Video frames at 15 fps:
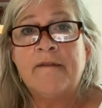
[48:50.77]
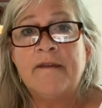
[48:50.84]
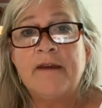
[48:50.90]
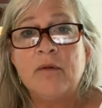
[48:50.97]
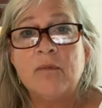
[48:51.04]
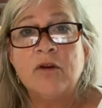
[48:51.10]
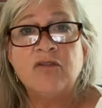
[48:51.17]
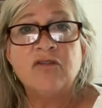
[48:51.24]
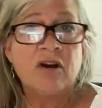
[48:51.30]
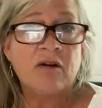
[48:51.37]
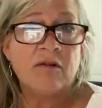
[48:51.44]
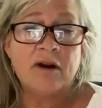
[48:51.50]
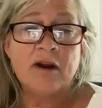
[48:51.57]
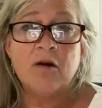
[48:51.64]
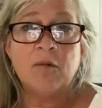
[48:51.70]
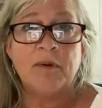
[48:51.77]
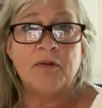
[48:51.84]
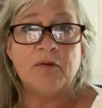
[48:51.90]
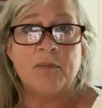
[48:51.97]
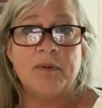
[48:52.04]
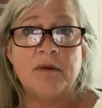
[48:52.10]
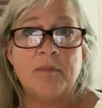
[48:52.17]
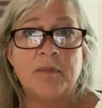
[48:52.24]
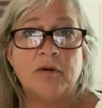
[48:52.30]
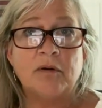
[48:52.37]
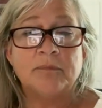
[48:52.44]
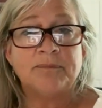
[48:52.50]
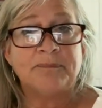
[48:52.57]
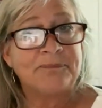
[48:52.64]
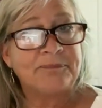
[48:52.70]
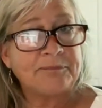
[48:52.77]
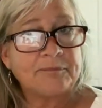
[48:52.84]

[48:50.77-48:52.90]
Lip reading: and they reach out and help other people.